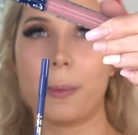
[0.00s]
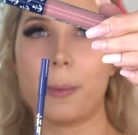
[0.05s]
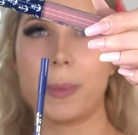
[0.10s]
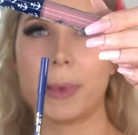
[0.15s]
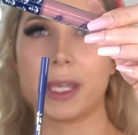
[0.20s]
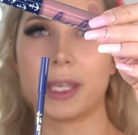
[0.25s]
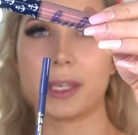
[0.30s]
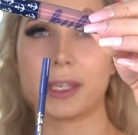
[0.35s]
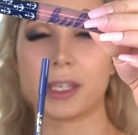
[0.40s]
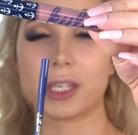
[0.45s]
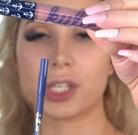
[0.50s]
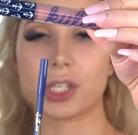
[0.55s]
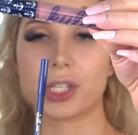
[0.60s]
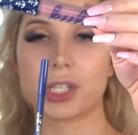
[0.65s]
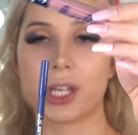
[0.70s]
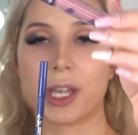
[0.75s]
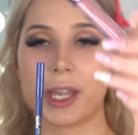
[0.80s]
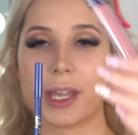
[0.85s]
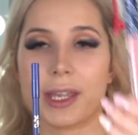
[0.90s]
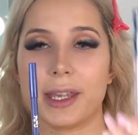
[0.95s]
pinky
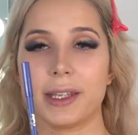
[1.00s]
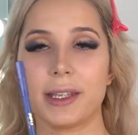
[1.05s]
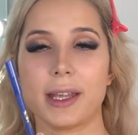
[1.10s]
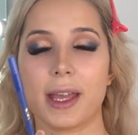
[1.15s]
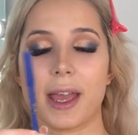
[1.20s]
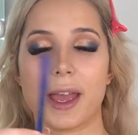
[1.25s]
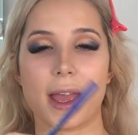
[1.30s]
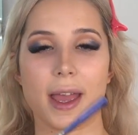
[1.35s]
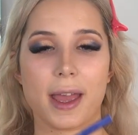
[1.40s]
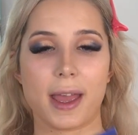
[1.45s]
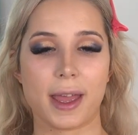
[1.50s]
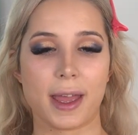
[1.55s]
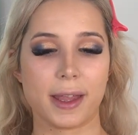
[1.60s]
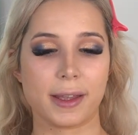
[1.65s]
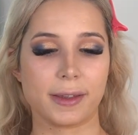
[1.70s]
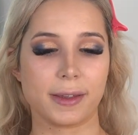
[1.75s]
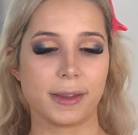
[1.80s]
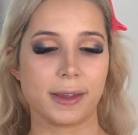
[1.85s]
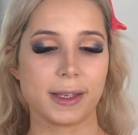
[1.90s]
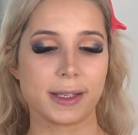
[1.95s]
shade
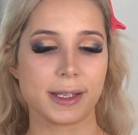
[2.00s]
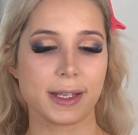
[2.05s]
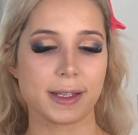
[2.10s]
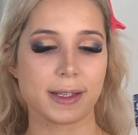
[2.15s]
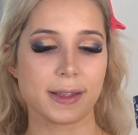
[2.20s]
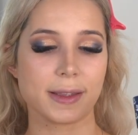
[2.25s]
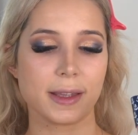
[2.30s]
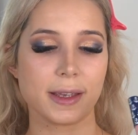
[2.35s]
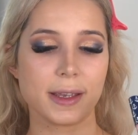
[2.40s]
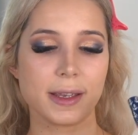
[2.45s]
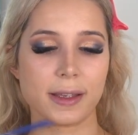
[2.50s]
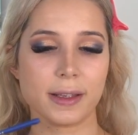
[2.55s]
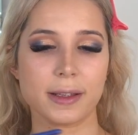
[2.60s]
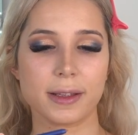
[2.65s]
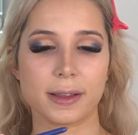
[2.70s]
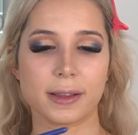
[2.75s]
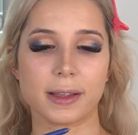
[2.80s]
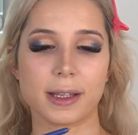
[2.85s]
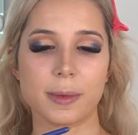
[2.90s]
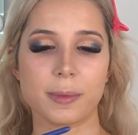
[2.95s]
and this is the
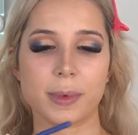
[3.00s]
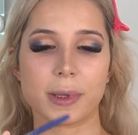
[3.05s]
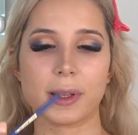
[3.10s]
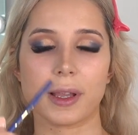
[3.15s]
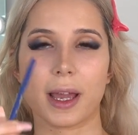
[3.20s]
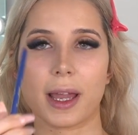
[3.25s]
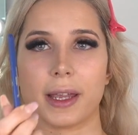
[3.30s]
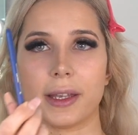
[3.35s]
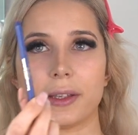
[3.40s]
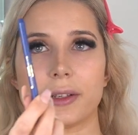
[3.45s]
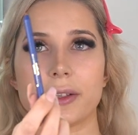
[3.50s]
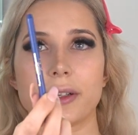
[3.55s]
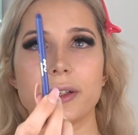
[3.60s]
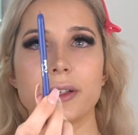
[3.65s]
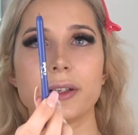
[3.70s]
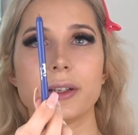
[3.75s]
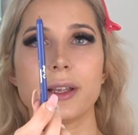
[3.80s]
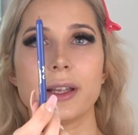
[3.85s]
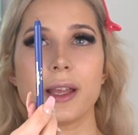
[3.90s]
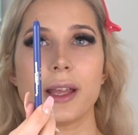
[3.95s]
lip
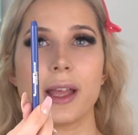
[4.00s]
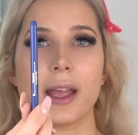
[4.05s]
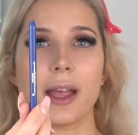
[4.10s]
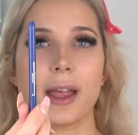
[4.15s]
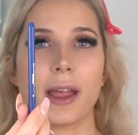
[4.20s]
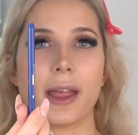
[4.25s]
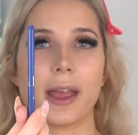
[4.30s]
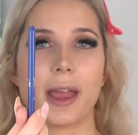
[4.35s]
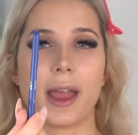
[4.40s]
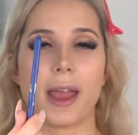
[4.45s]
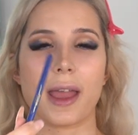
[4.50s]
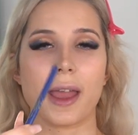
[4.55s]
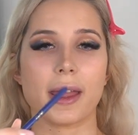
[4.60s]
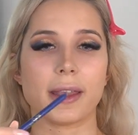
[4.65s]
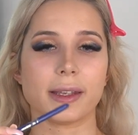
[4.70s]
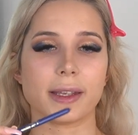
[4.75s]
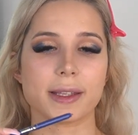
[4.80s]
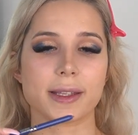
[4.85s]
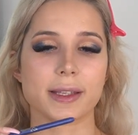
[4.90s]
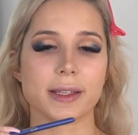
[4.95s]
liner
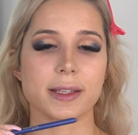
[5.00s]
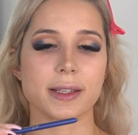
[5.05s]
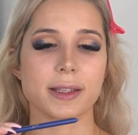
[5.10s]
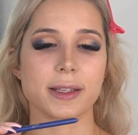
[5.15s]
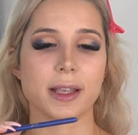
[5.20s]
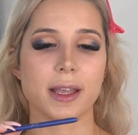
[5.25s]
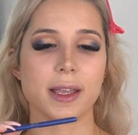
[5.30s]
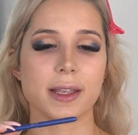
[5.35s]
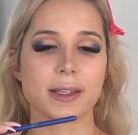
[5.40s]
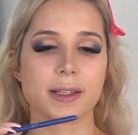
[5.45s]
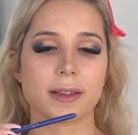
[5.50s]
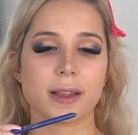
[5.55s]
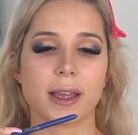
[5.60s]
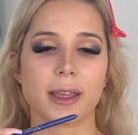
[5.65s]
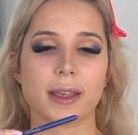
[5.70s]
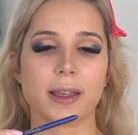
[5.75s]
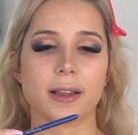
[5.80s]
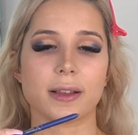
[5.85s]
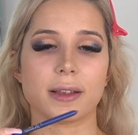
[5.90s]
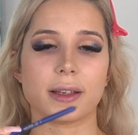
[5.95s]
and it's it's
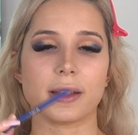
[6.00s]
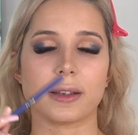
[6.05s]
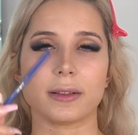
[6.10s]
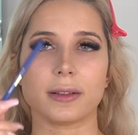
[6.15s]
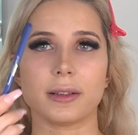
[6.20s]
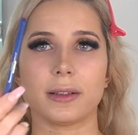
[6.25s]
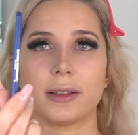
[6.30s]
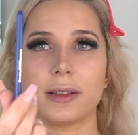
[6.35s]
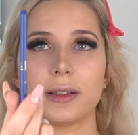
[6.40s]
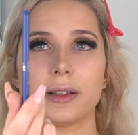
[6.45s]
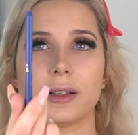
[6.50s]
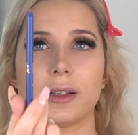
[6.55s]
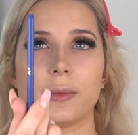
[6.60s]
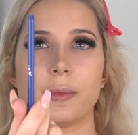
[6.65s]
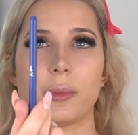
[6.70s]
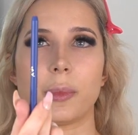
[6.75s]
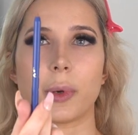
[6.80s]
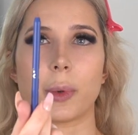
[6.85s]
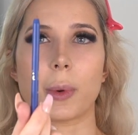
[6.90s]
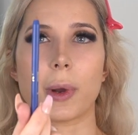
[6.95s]
like a little
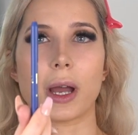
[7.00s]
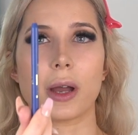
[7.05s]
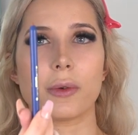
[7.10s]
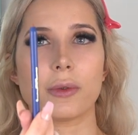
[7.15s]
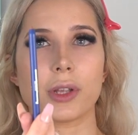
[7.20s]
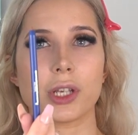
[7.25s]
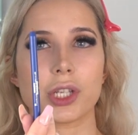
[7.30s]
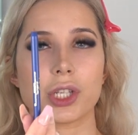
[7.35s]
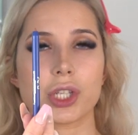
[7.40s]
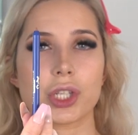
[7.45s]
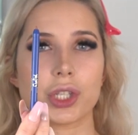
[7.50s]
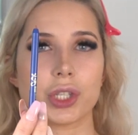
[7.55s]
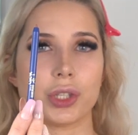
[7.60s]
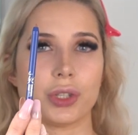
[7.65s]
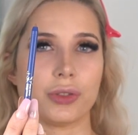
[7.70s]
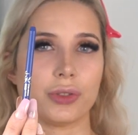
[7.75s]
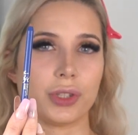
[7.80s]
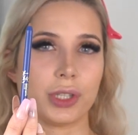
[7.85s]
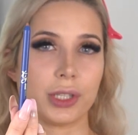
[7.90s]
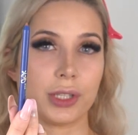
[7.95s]
brownish
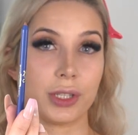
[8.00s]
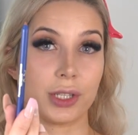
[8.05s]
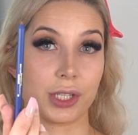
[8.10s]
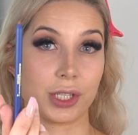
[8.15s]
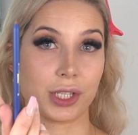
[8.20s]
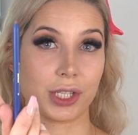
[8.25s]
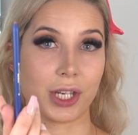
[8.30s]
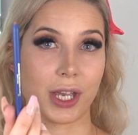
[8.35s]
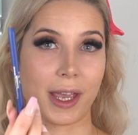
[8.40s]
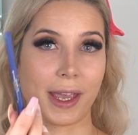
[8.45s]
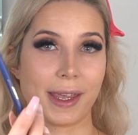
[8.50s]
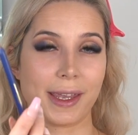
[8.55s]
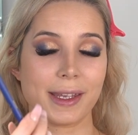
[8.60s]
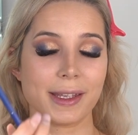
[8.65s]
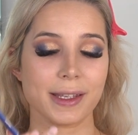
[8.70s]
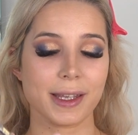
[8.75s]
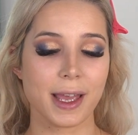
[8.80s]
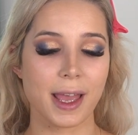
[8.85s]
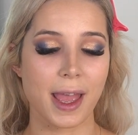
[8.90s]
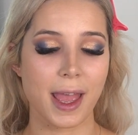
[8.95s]
nudie
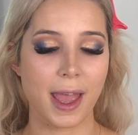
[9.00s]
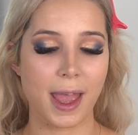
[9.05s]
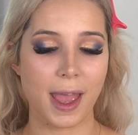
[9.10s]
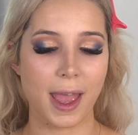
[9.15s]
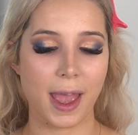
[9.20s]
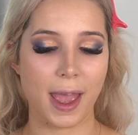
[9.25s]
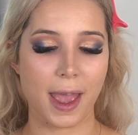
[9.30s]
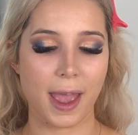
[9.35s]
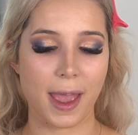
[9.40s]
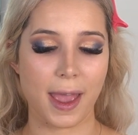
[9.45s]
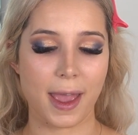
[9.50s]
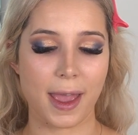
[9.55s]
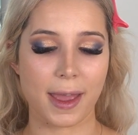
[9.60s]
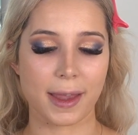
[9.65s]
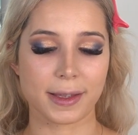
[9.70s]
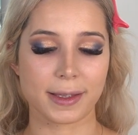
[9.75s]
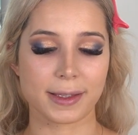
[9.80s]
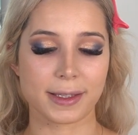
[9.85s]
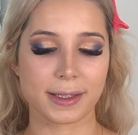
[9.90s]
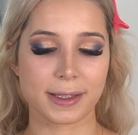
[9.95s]
shade
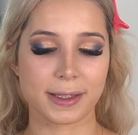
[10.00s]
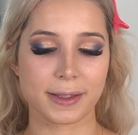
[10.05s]
and